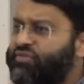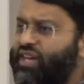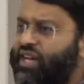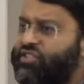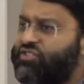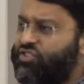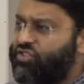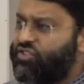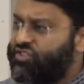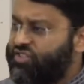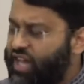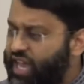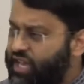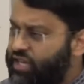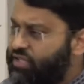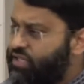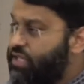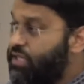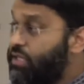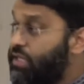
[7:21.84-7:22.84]
of that
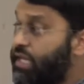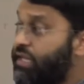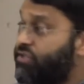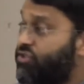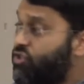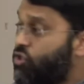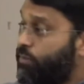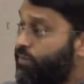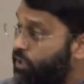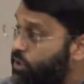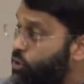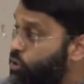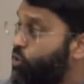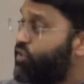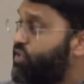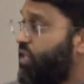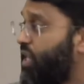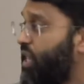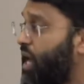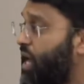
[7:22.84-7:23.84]
society needs to be
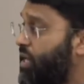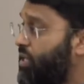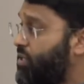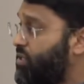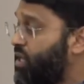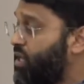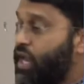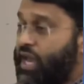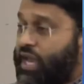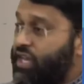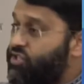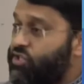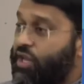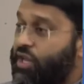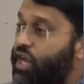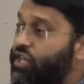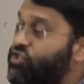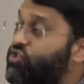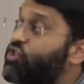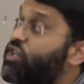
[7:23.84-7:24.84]
utilized.
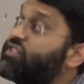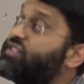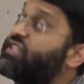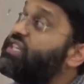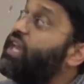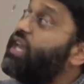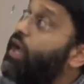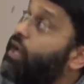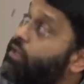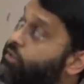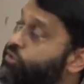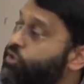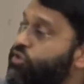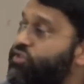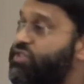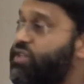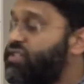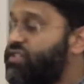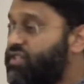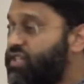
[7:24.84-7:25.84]
It's not just the
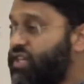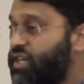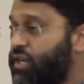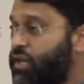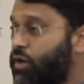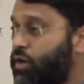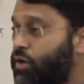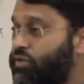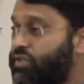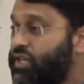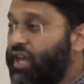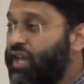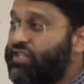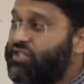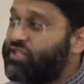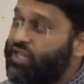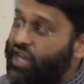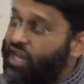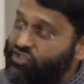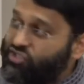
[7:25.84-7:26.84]
elders and seniors.
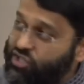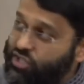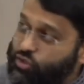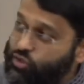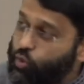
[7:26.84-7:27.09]
It's not